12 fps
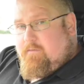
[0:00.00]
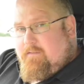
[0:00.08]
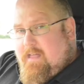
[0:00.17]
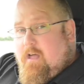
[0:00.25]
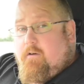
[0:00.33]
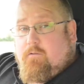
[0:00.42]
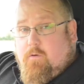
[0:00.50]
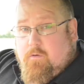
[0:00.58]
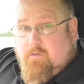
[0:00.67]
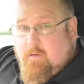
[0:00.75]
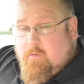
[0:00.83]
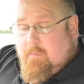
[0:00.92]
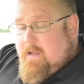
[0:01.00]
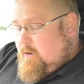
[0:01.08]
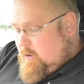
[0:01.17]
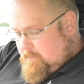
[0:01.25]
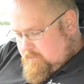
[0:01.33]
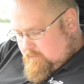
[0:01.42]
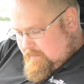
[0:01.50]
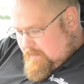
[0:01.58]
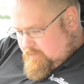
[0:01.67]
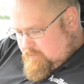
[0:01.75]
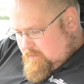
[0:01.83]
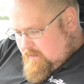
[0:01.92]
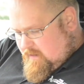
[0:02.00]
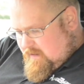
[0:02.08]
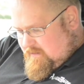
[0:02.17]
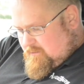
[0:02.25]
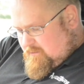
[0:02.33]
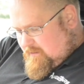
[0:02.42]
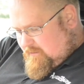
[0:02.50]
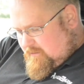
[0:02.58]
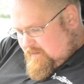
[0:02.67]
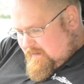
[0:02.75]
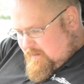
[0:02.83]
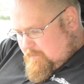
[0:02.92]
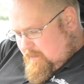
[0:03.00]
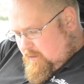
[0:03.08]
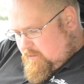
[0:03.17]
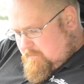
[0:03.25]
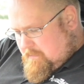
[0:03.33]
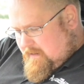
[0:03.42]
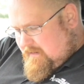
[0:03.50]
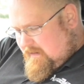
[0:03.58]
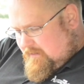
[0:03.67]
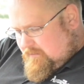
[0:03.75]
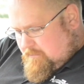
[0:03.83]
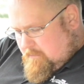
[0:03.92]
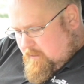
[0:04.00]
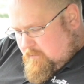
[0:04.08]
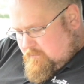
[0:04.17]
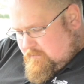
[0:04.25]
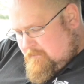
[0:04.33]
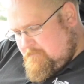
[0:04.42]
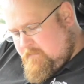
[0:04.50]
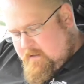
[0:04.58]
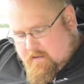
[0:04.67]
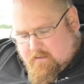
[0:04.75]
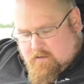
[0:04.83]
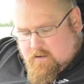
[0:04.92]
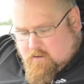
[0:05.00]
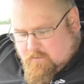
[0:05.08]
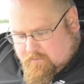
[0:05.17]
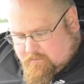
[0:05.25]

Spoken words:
for that, of course it would be an optional extra, so it does look a little bit odd being exposed. And then you've got the